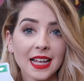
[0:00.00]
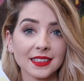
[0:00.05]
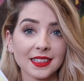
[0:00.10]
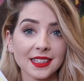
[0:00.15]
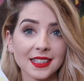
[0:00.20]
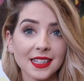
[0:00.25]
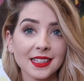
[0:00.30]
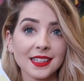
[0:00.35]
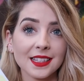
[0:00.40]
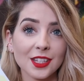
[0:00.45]

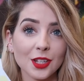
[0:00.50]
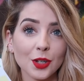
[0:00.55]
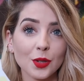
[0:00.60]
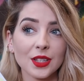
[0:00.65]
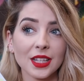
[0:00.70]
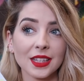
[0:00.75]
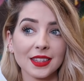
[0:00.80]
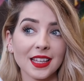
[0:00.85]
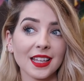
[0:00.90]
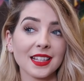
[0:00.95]
And since
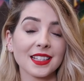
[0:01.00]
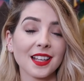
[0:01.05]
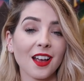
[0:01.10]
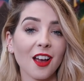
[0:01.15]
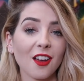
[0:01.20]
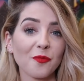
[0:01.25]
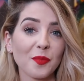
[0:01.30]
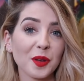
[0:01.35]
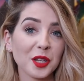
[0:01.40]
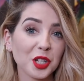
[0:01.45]
using this,
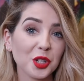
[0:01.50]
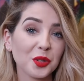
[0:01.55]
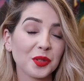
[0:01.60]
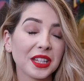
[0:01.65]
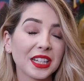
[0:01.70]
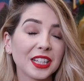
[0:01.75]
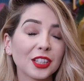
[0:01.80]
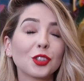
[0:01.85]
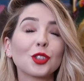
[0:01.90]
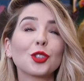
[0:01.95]
I've been
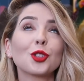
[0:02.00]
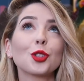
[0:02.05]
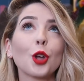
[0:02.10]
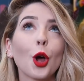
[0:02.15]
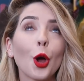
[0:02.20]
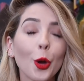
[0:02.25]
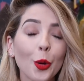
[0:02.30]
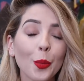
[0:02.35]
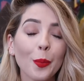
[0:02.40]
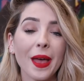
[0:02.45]
using
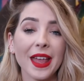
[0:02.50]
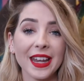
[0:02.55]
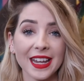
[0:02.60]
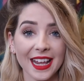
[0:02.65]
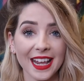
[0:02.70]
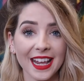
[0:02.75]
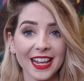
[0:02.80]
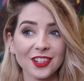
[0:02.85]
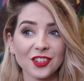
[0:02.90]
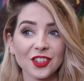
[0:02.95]
so
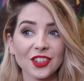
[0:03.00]
many.